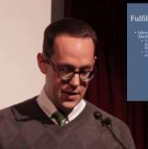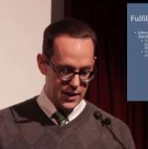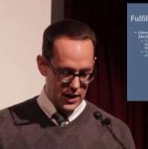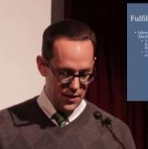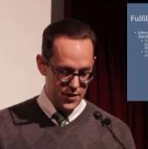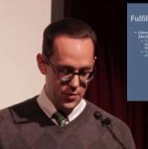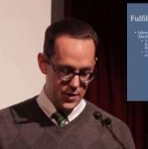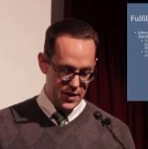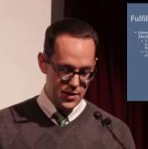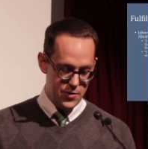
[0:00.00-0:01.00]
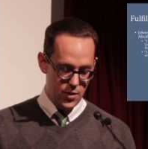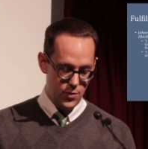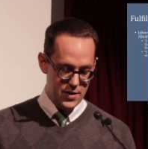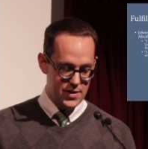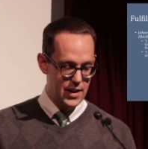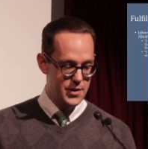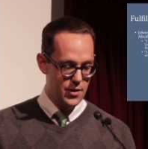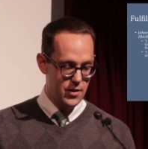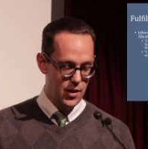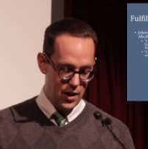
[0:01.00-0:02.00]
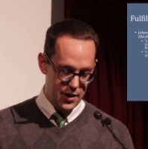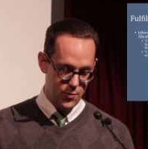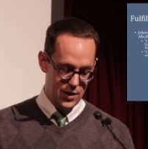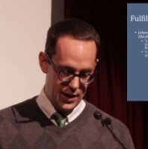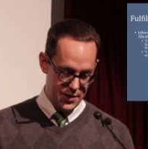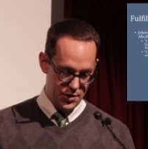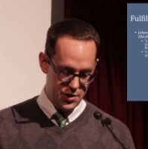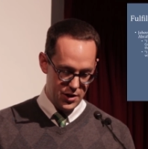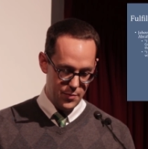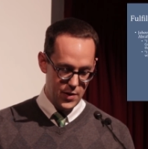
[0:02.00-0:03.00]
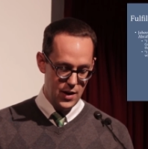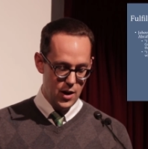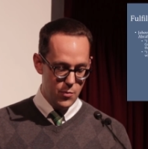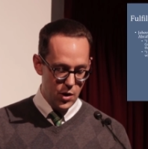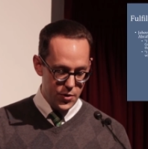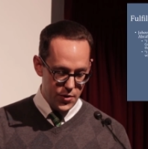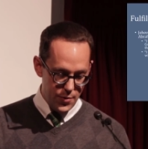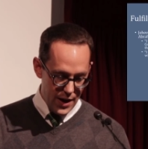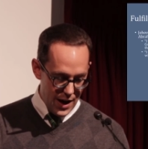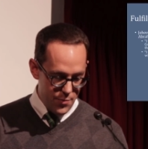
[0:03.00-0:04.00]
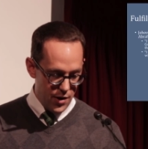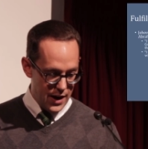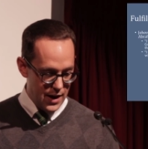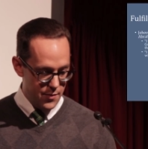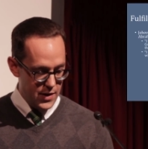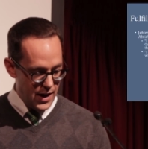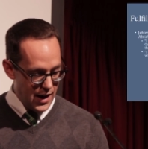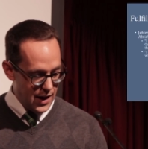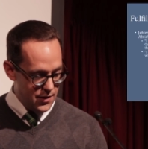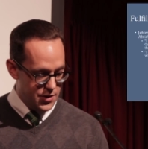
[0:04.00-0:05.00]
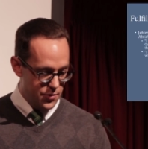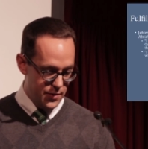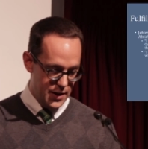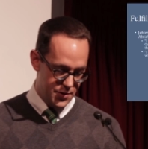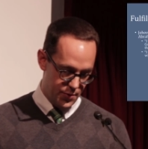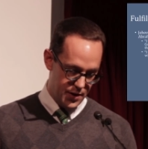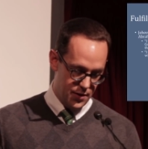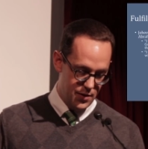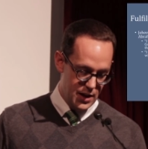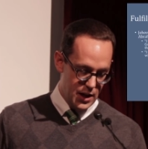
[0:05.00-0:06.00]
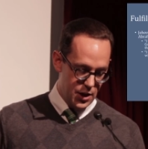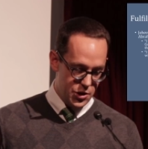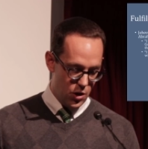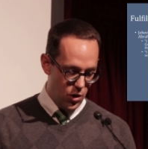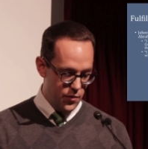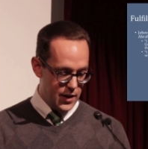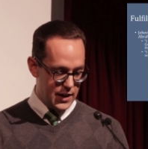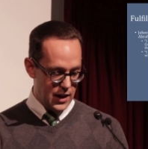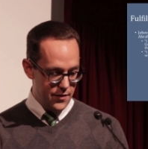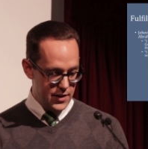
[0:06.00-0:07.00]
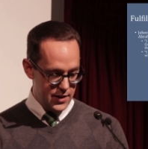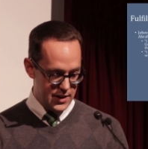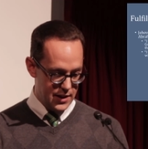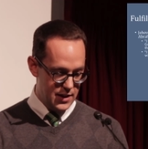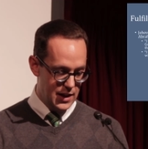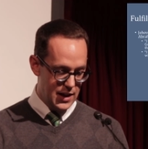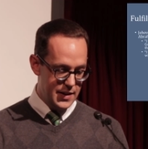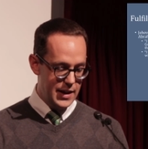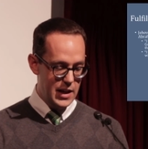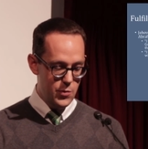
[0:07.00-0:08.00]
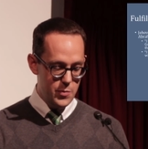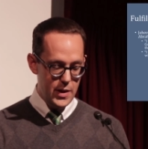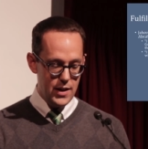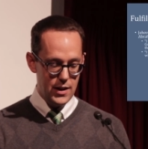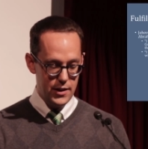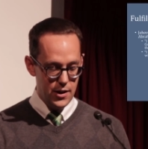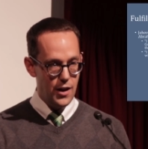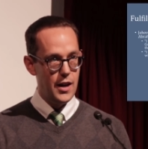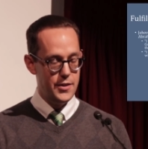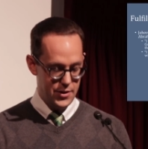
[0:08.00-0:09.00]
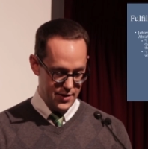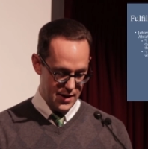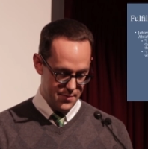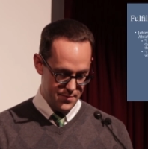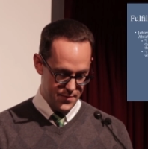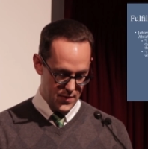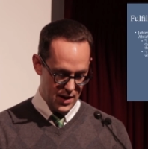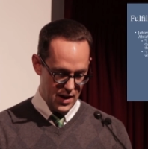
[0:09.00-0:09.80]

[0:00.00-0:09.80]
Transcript: The covenant with Israel was centered on a relationship, both to Abraham and to Israel. Jehovah covenanted that he would be a God to them.